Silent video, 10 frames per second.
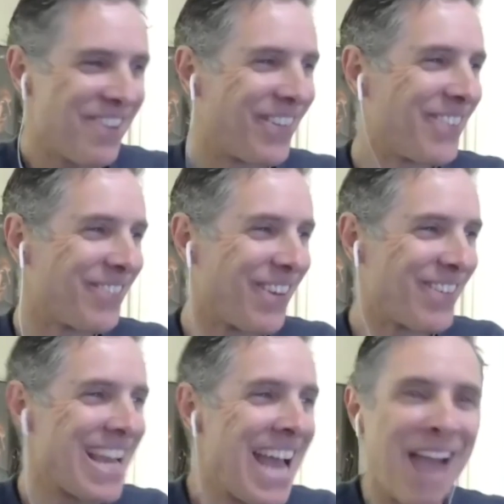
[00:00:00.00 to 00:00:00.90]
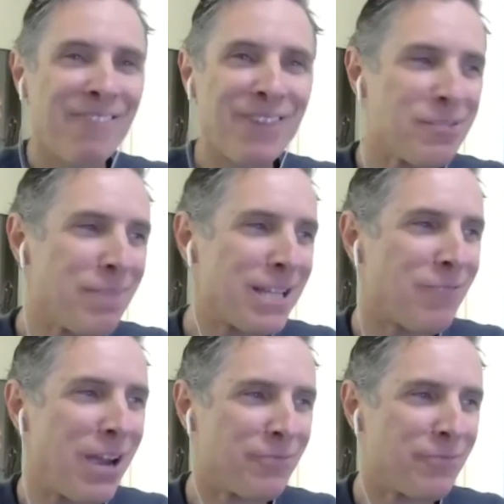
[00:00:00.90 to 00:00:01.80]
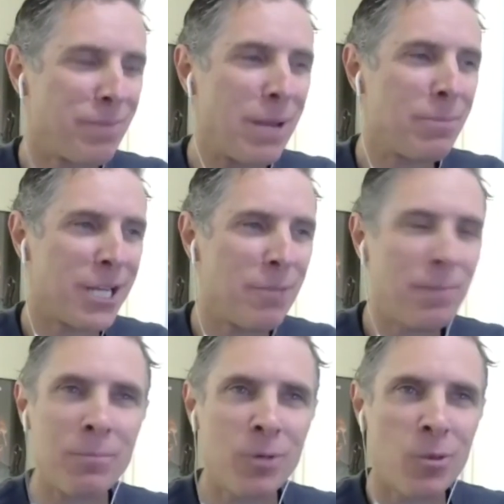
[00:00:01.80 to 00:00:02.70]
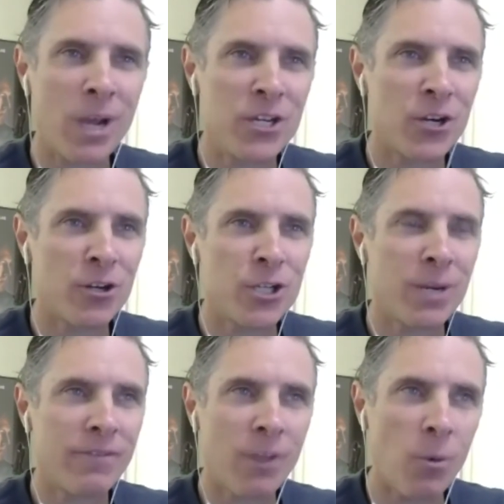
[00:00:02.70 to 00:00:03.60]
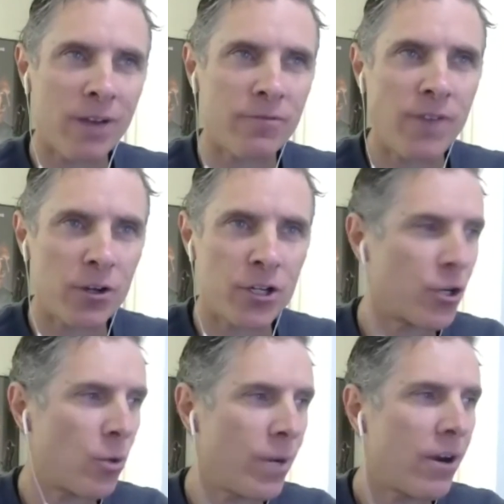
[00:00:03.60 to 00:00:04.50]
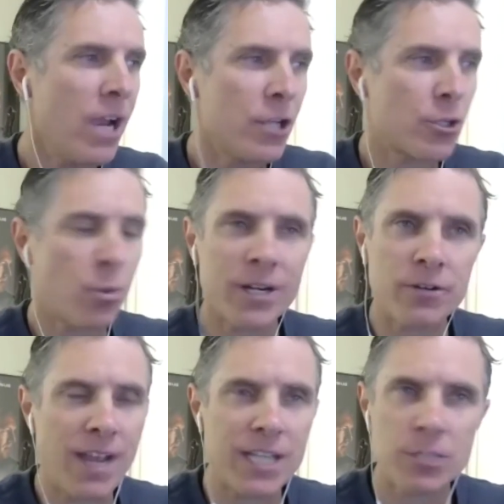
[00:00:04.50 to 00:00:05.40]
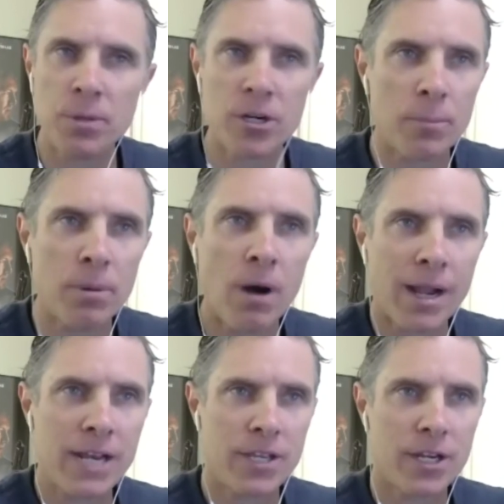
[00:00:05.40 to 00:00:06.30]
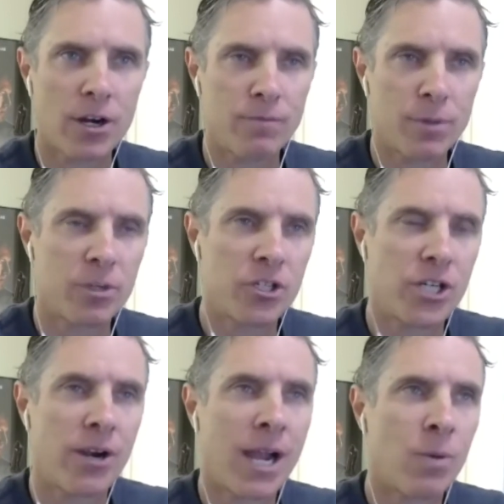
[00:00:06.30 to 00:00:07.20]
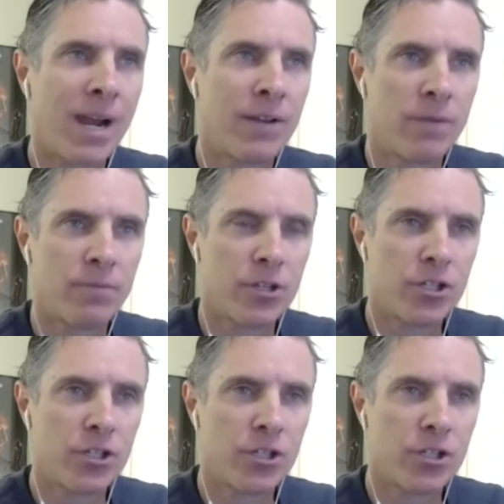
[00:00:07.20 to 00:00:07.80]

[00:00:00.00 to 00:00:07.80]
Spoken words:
Perfect, perfect. And what's the best way for people to keep up with what you're doing if they want to follow your career? Twitter, Facebook, a blog, anything you're comfortable sharing, I'll round up in the